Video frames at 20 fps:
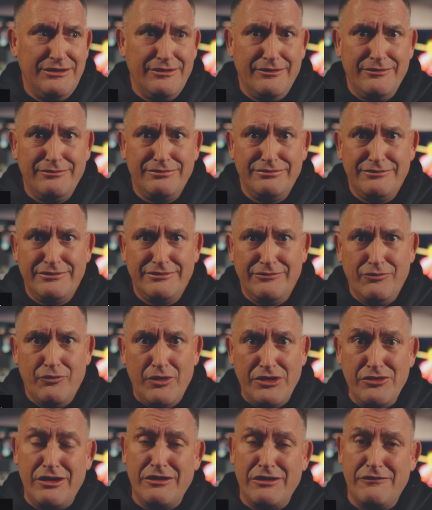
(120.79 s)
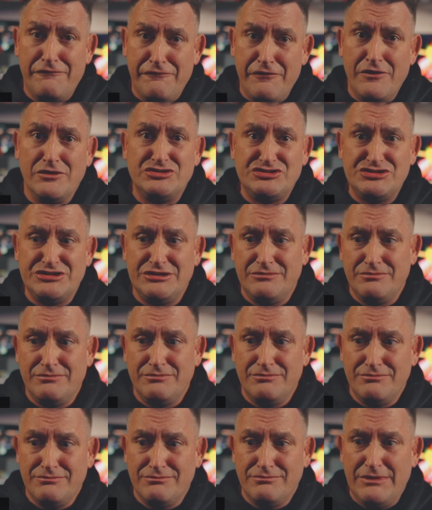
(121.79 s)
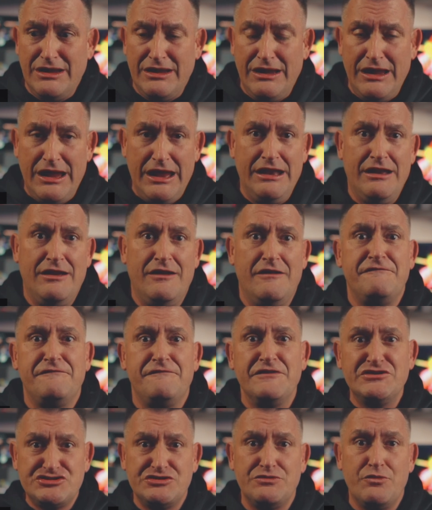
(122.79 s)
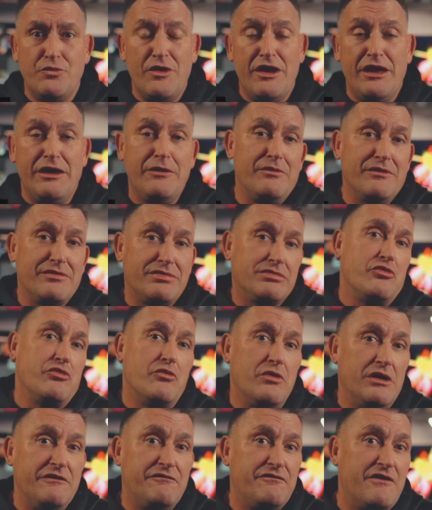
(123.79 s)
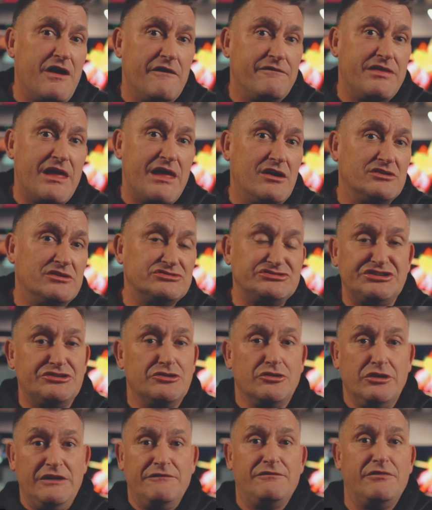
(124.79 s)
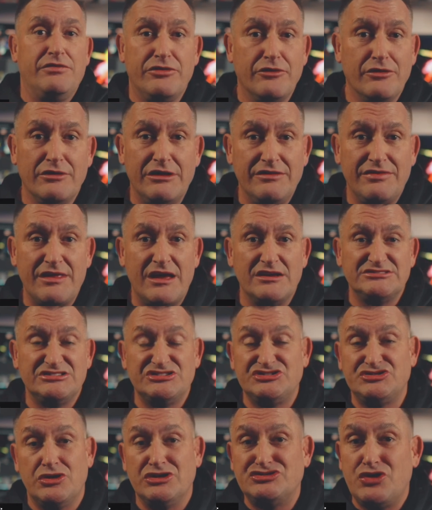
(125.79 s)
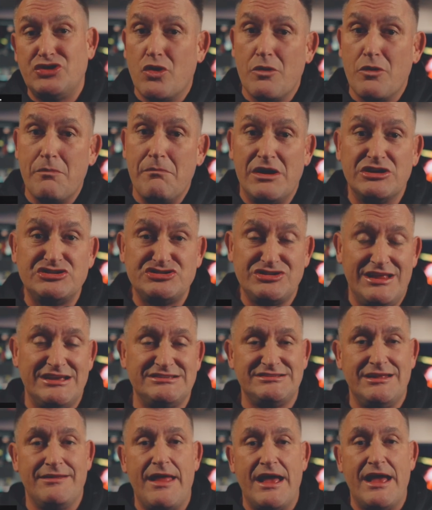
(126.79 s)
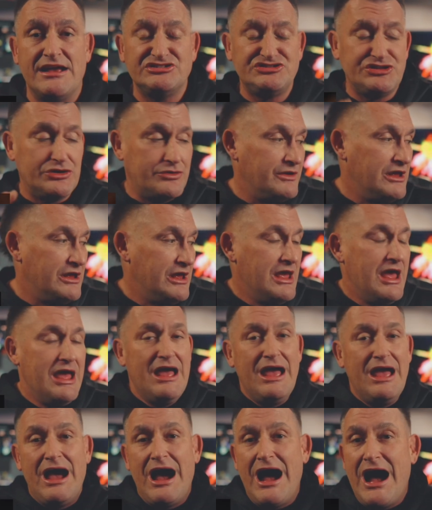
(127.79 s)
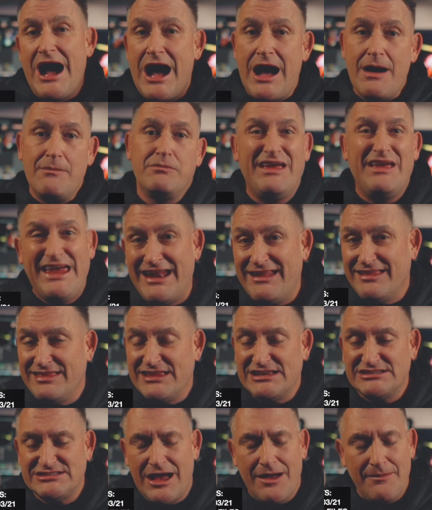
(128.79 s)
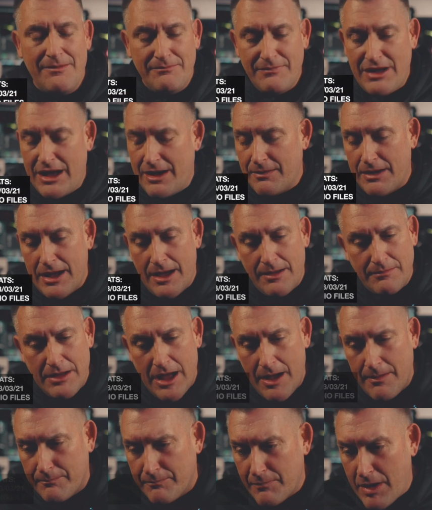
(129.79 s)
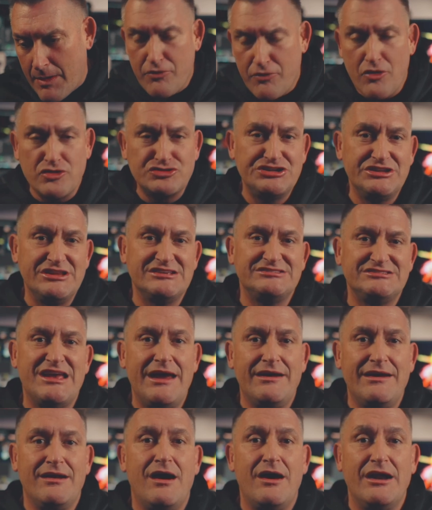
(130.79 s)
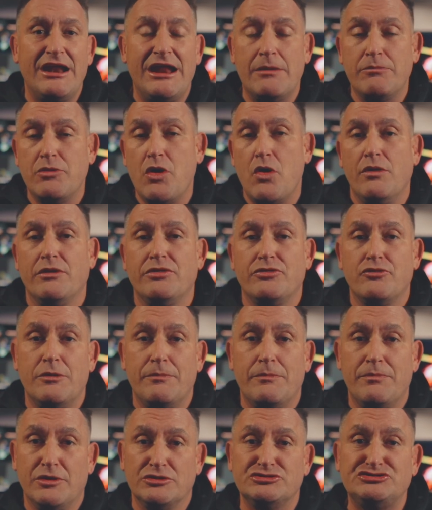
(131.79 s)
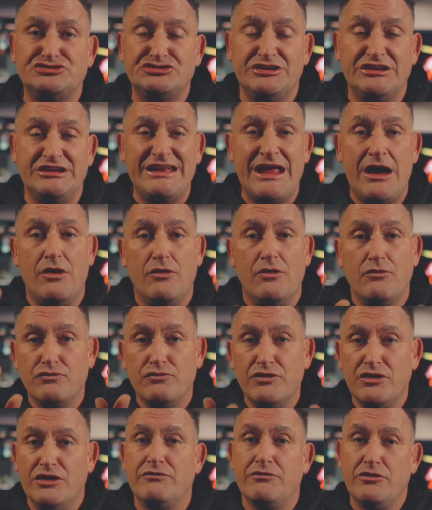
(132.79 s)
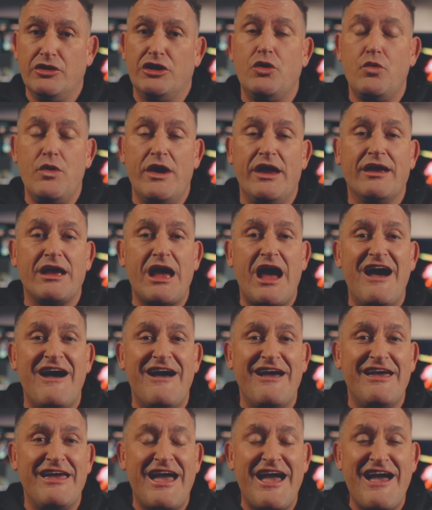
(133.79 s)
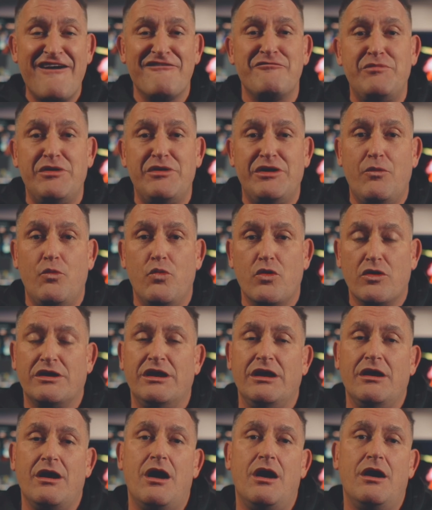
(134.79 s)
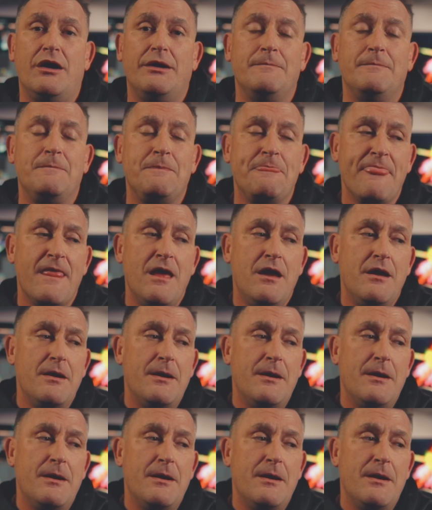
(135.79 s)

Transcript: you know, when you can function in an efficient way with twenty-five thousand or even thirty thousand songs, or much less than that. So I'm heading this, I'm, I'm, I'm approaching this head on, and I'm going through it personally. Now, really, really quick, I have been working on